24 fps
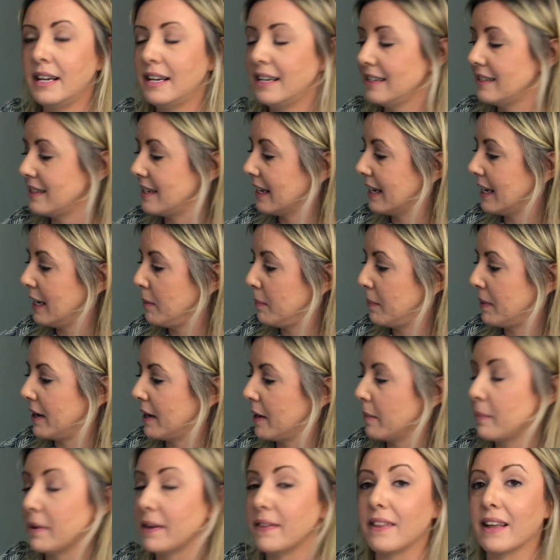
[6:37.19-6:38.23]
to keep it
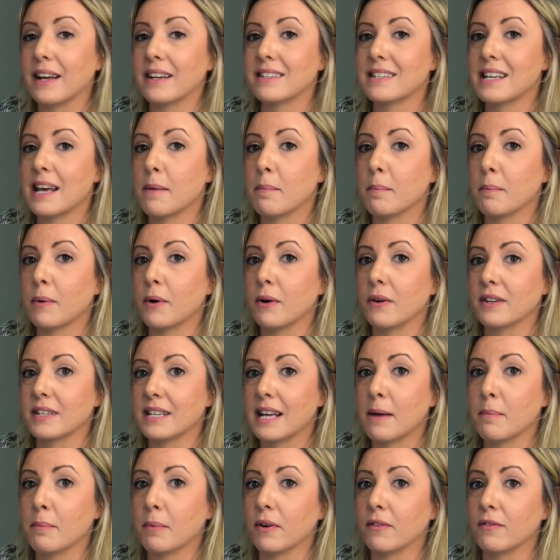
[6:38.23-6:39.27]
up in that
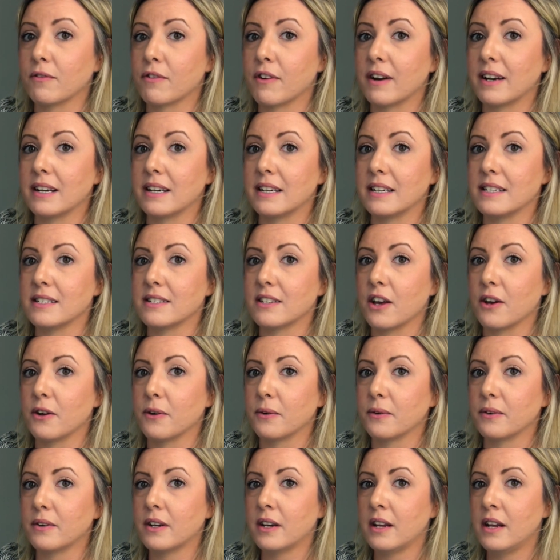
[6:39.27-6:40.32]
tampon-friendly
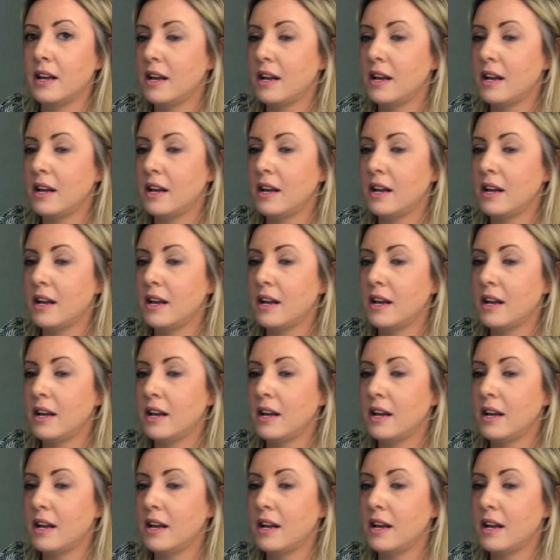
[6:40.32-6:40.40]
zone,